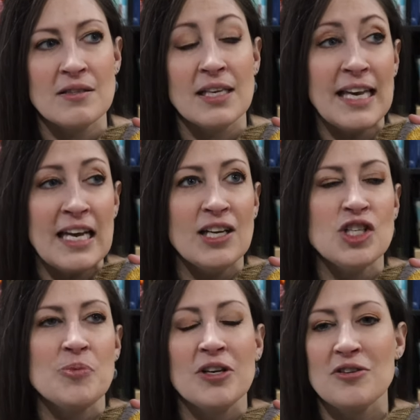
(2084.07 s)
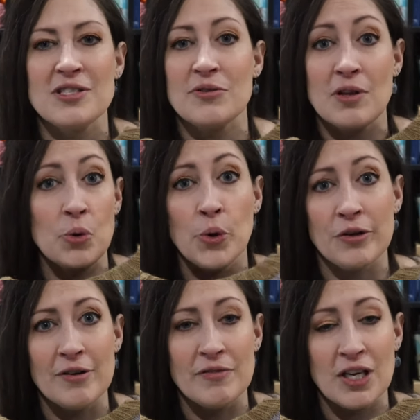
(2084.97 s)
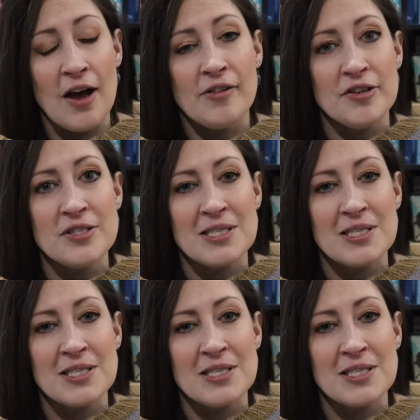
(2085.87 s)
the gauge, but also the order of the colors